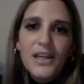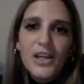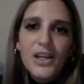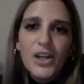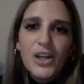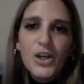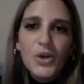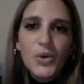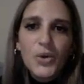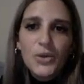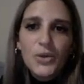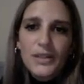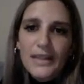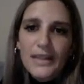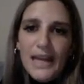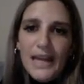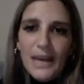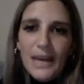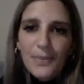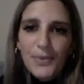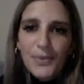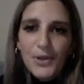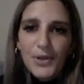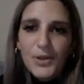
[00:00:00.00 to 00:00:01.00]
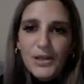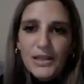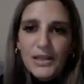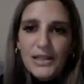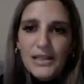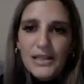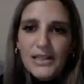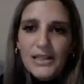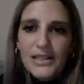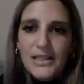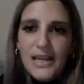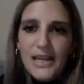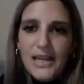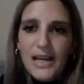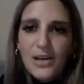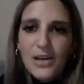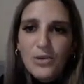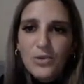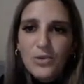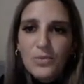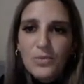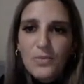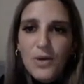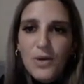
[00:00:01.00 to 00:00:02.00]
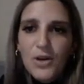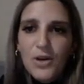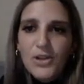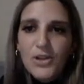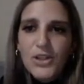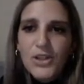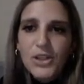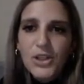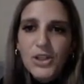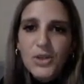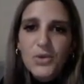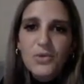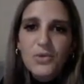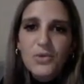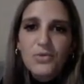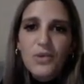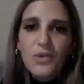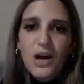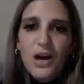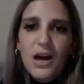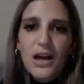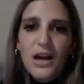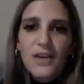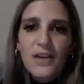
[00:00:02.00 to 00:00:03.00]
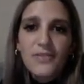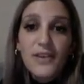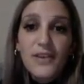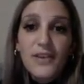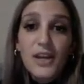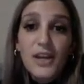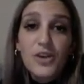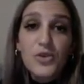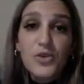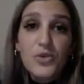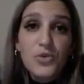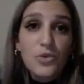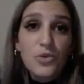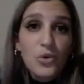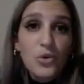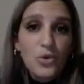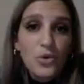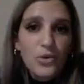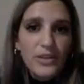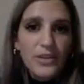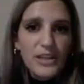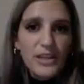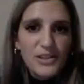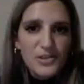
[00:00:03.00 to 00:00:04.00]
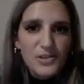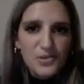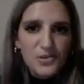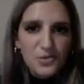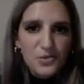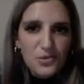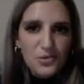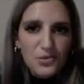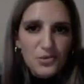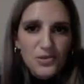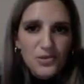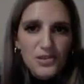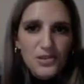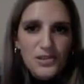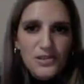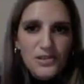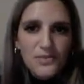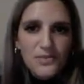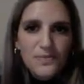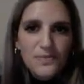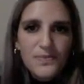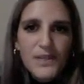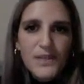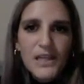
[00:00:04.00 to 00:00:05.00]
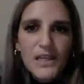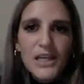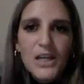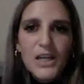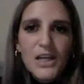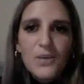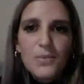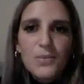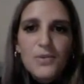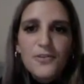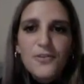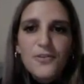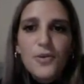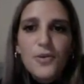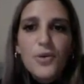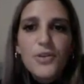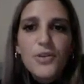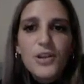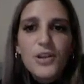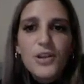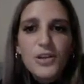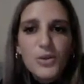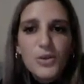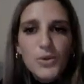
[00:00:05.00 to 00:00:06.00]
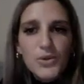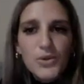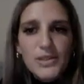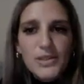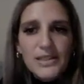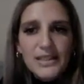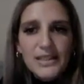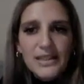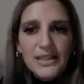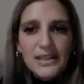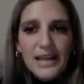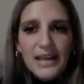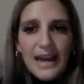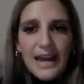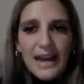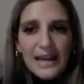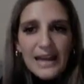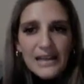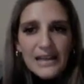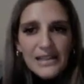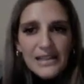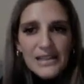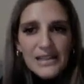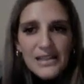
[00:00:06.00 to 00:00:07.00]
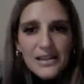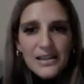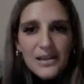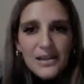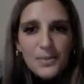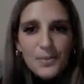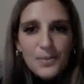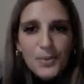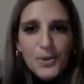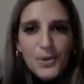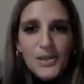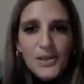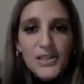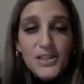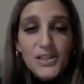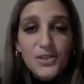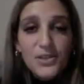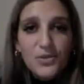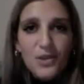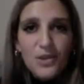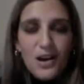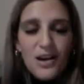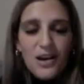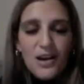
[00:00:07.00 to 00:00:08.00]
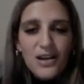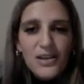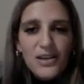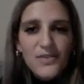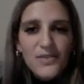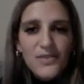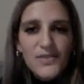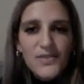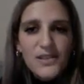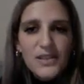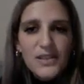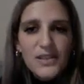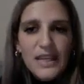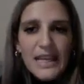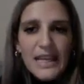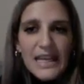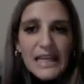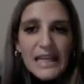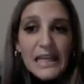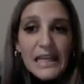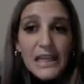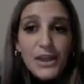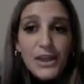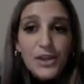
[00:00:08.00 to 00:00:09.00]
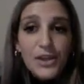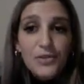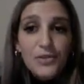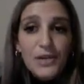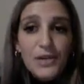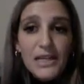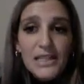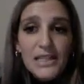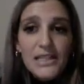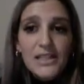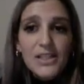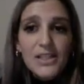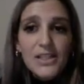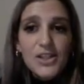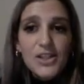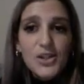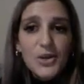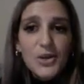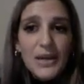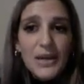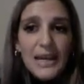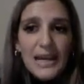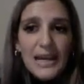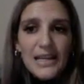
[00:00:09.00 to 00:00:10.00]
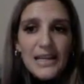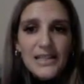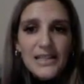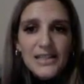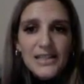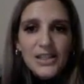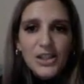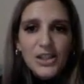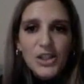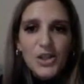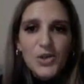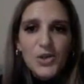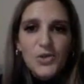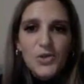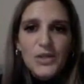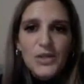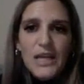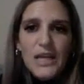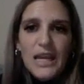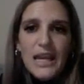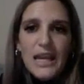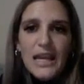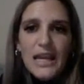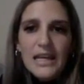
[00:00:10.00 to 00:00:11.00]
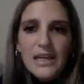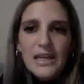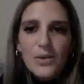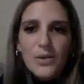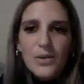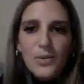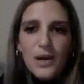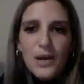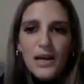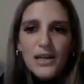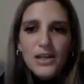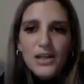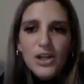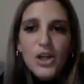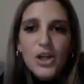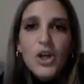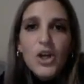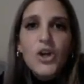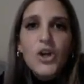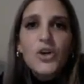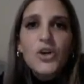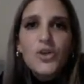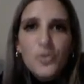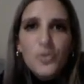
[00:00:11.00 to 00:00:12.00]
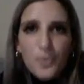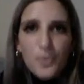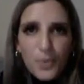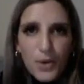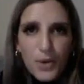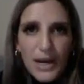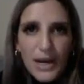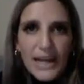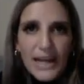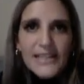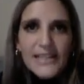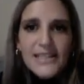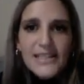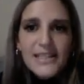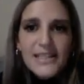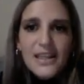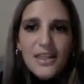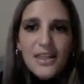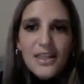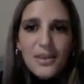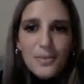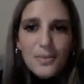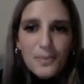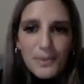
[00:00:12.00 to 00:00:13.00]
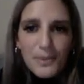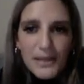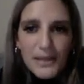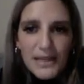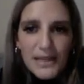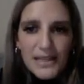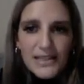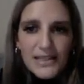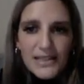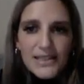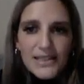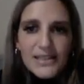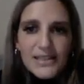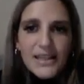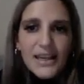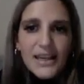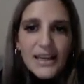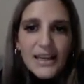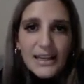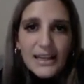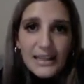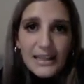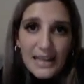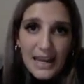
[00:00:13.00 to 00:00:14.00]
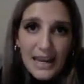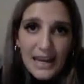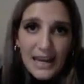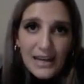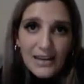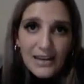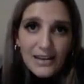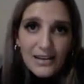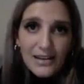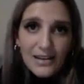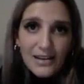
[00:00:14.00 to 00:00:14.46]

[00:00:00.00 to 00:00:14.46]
Lord Capulet and Lord Montague arrive and draw their swords. Before the lords can act, the prince arrives. He threatens to execute anyone who breaks the peace again.